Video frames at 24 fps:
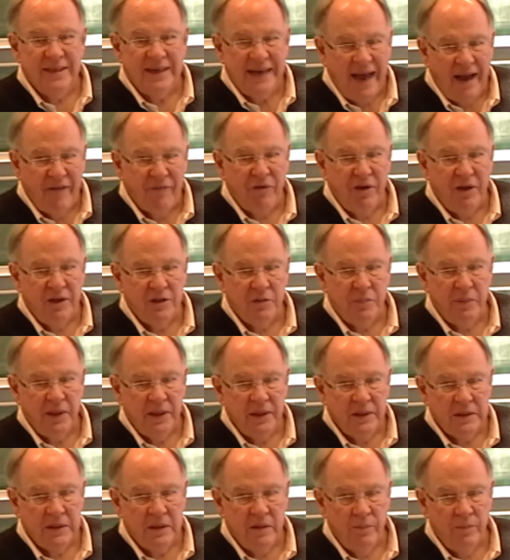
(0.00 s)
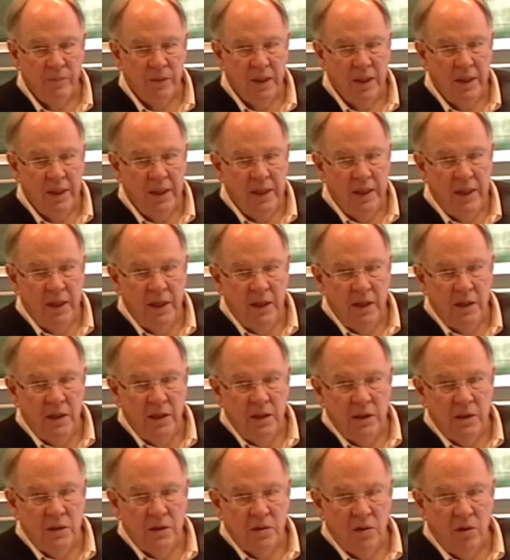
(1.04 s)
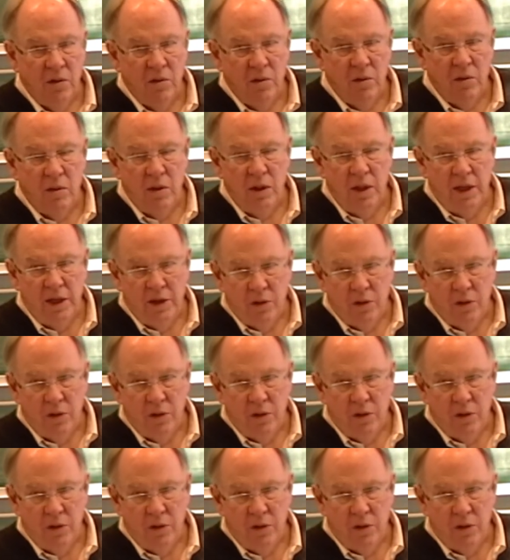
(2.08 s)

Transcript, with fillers: It's an affine space. So